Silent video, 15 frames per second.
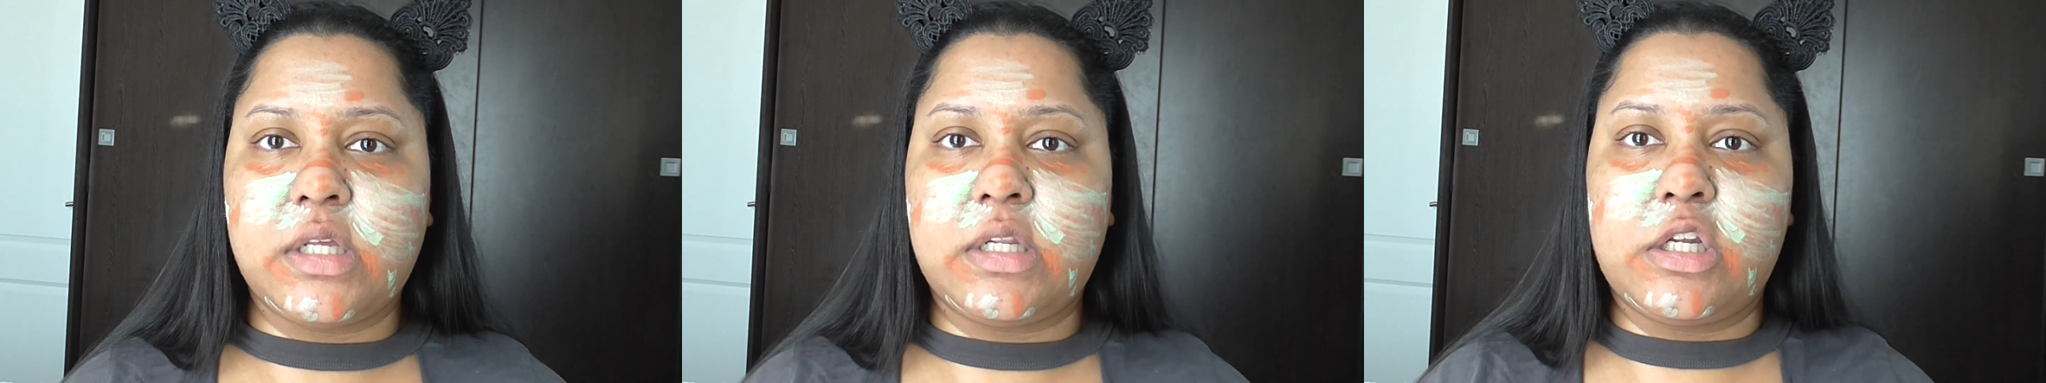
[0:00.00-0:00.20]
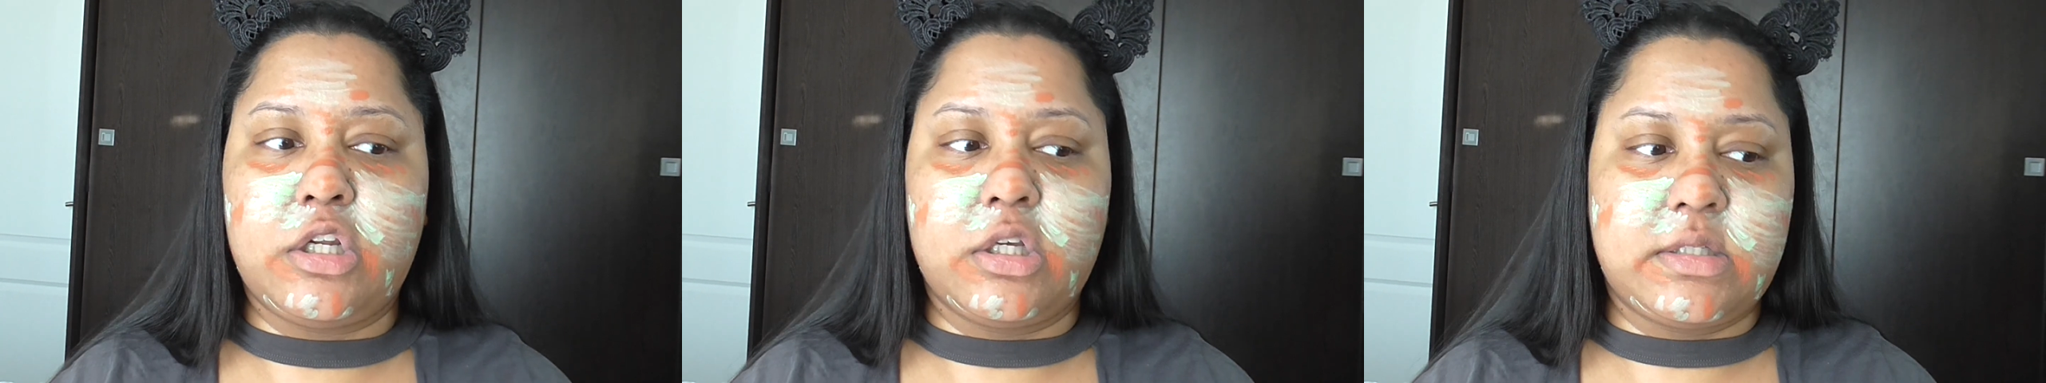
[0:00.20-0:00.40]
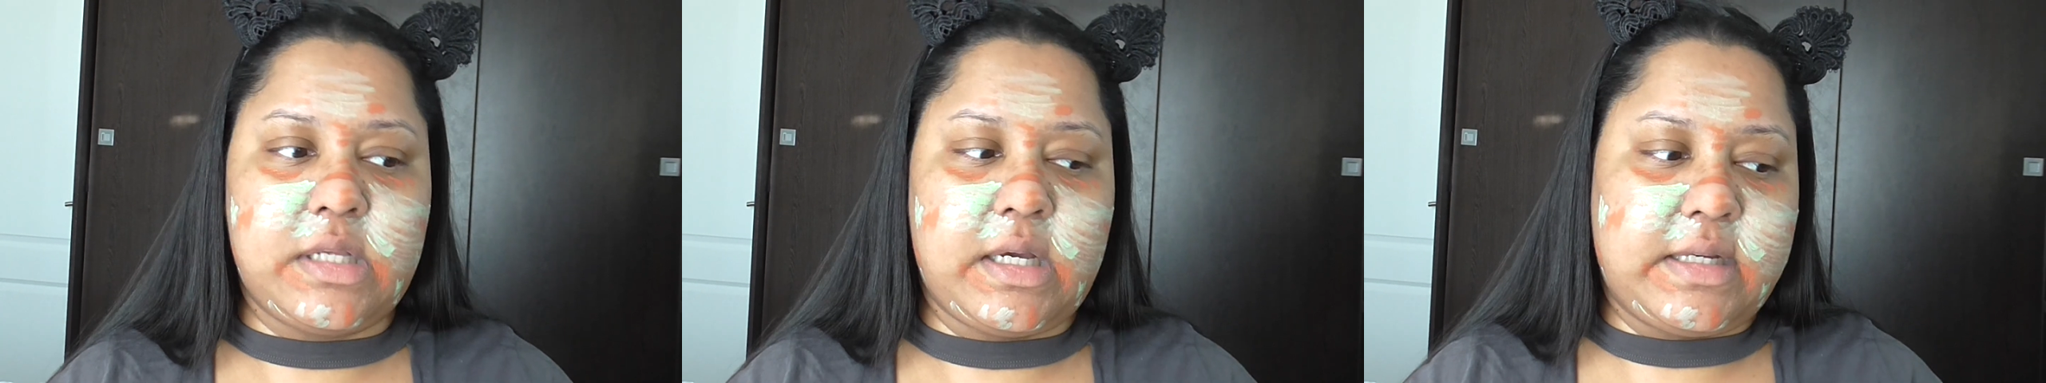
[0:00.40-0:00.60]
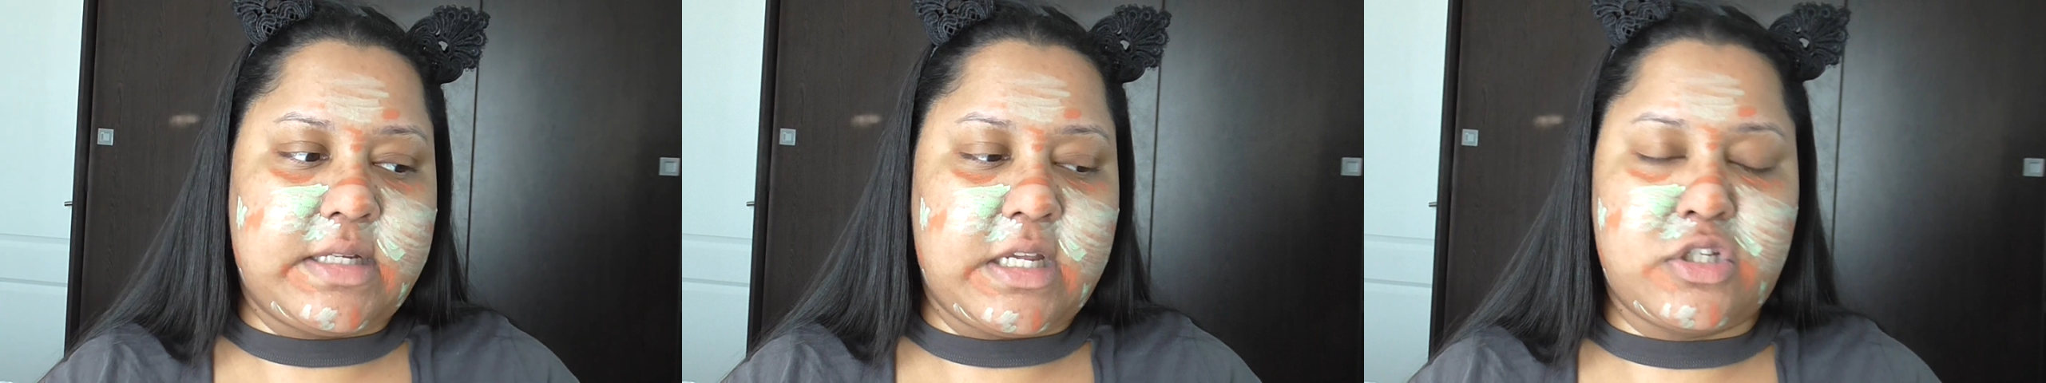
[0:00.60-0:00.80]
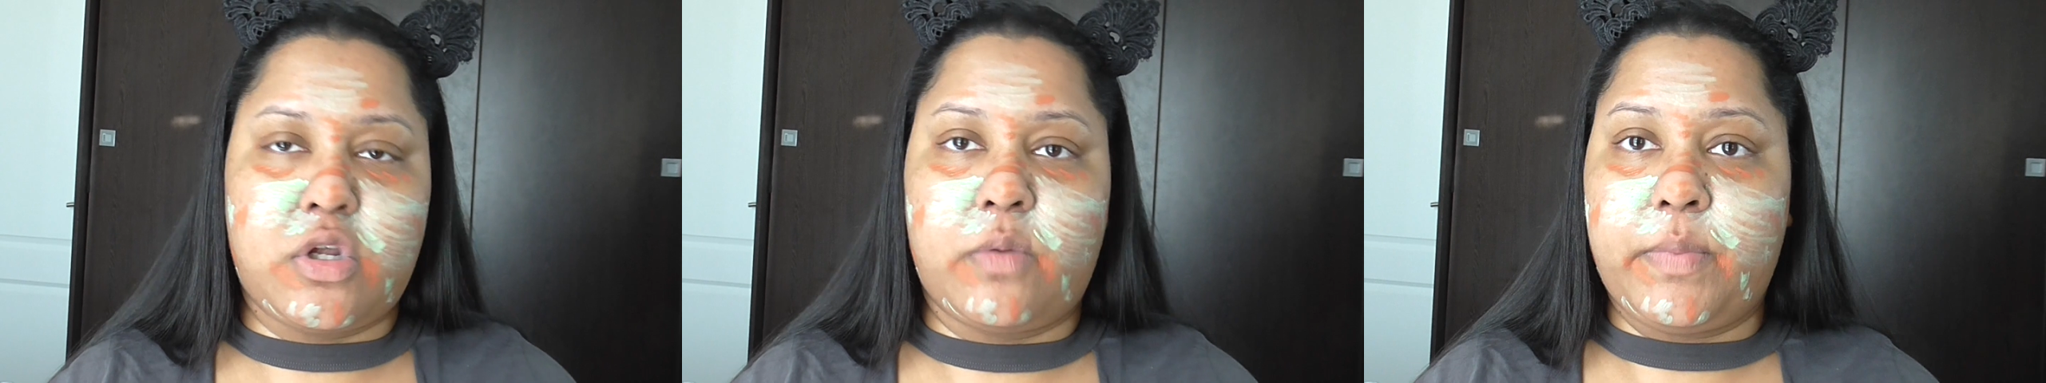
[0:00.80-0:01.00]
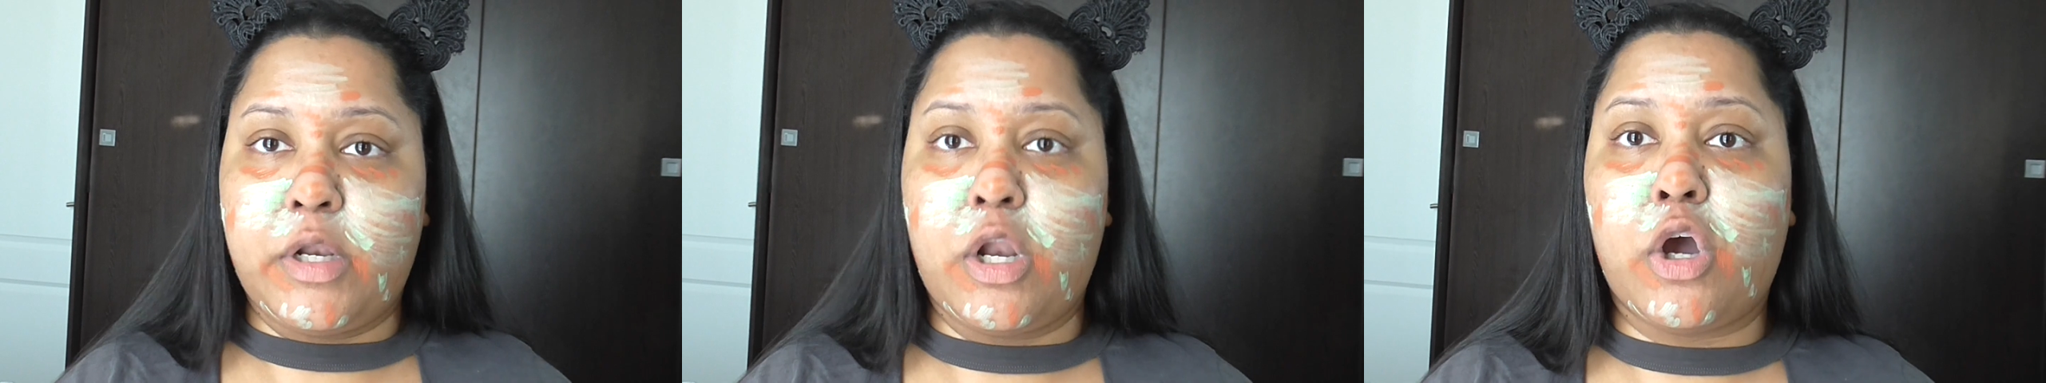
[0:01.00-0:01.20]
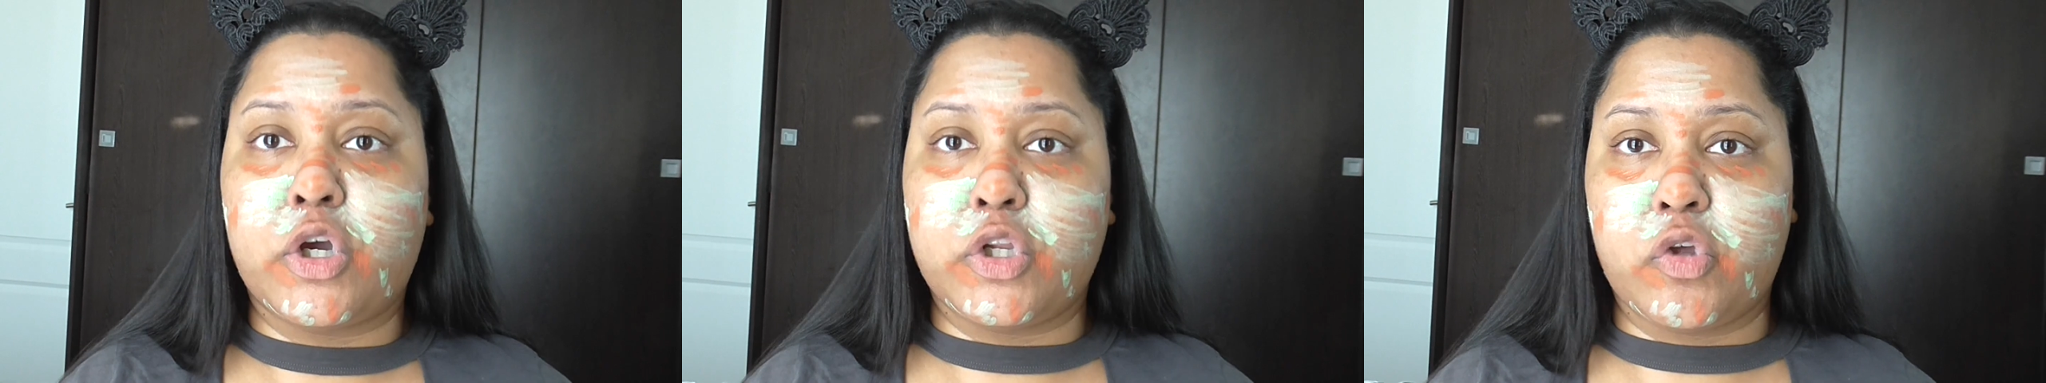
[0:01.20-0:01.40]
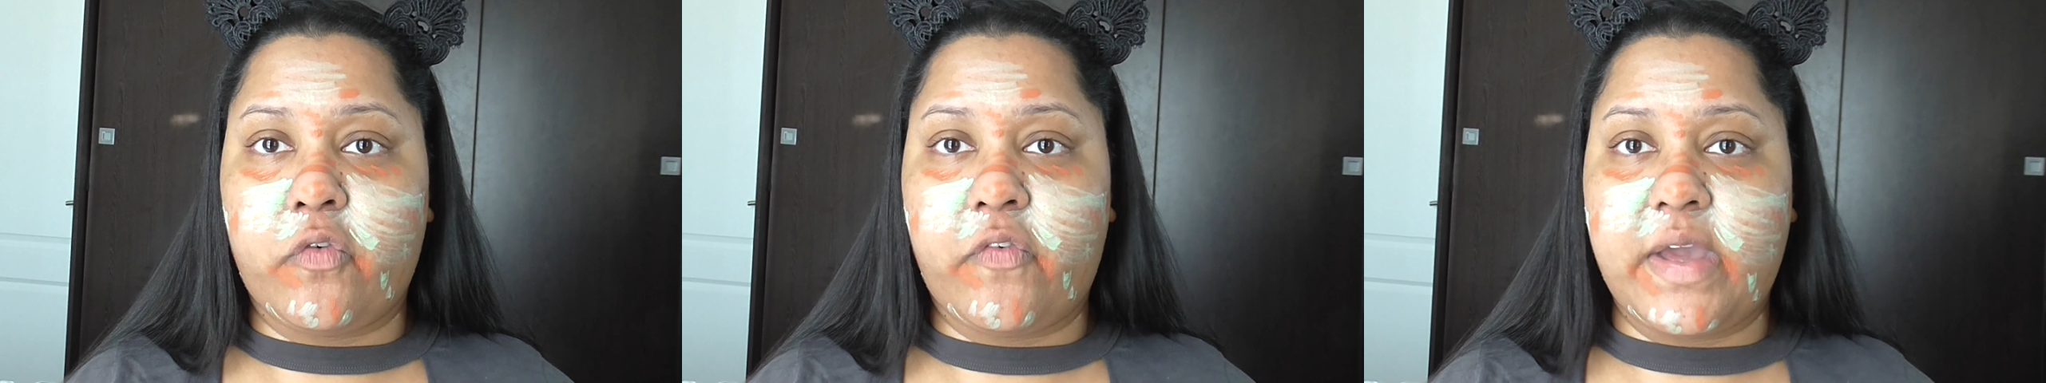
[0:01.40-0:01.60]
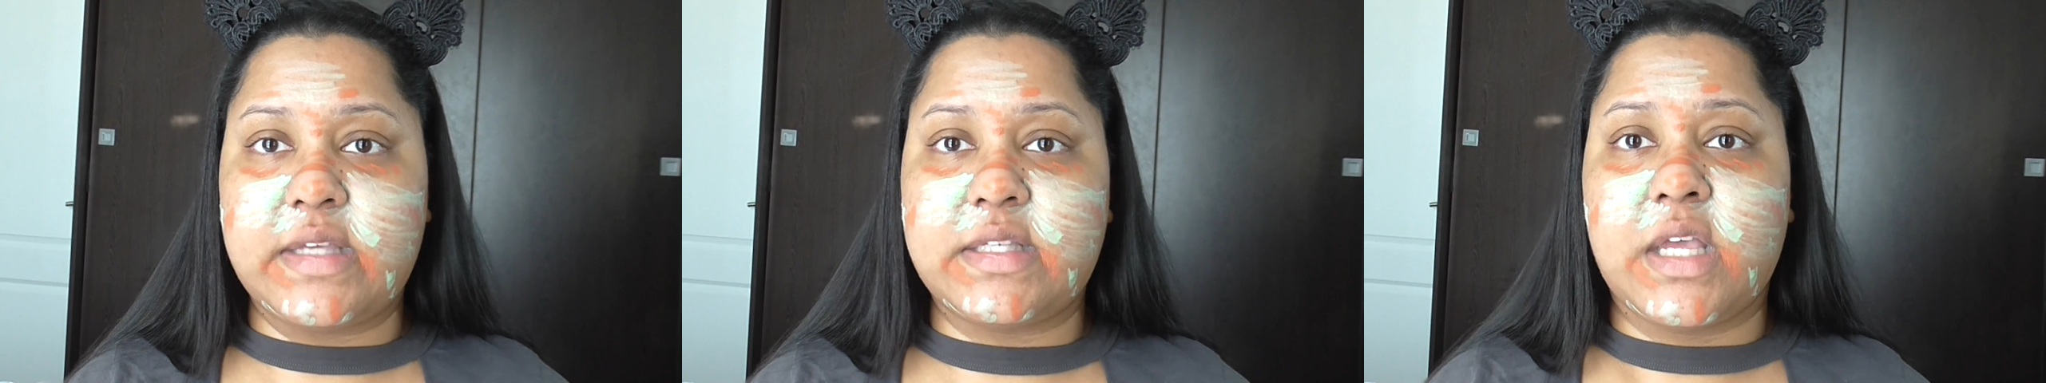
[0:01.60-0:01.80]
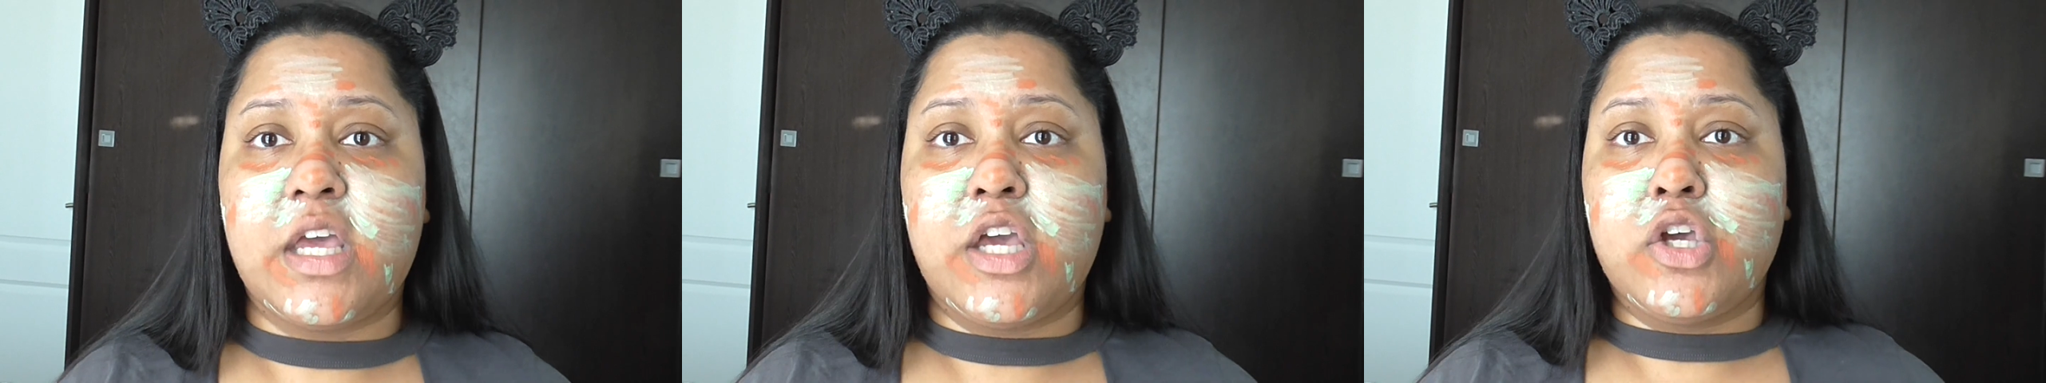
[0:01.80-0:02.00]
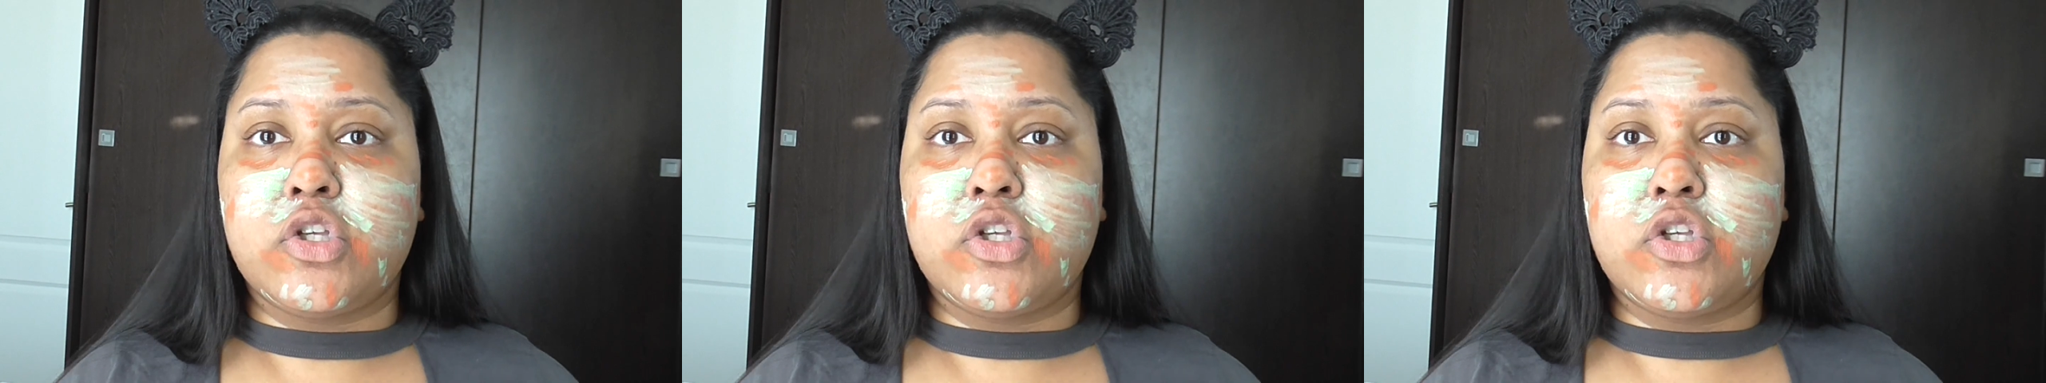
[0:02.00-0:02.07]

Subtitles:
and it looks like it does not belong on your face.